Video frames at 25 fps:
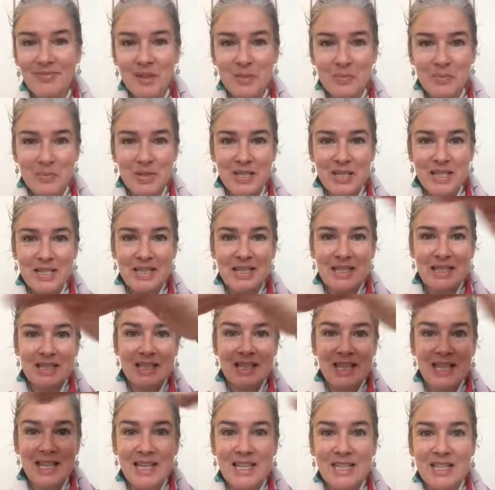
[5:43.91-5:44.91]
But it's
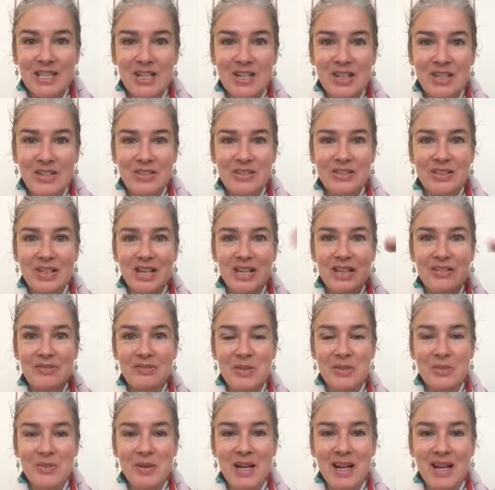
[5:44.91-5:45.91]
eternal
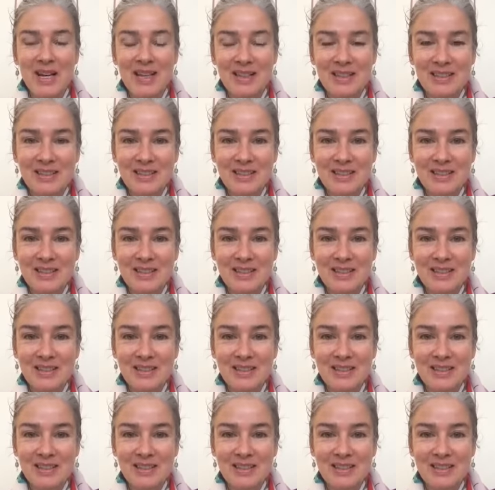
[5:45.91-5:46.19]
everywhere.